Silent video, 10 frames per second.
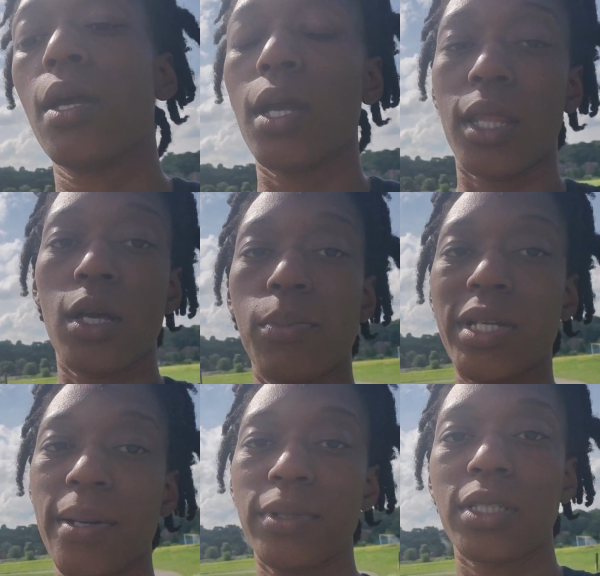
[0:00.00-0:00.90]
and they'll be
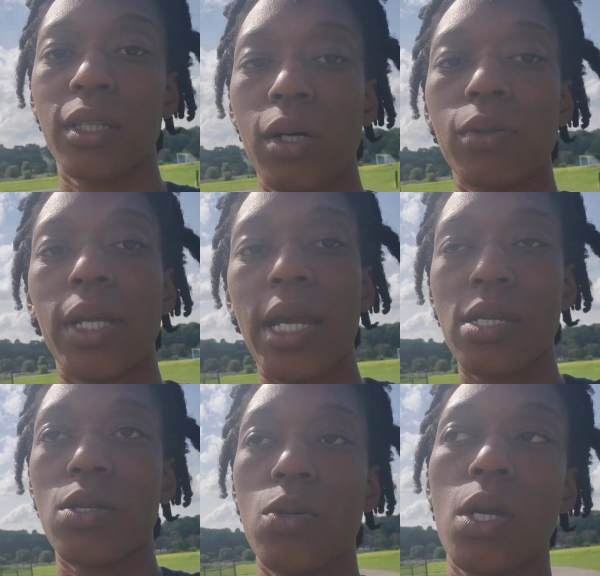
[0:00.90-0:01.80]
able to locate
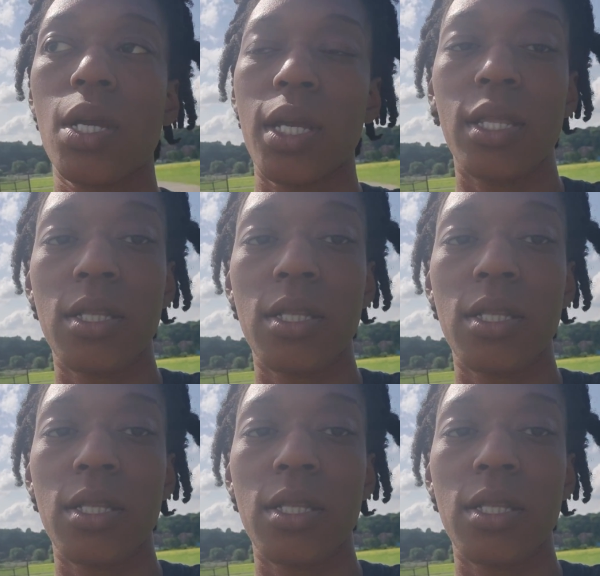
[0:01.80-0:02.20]
you in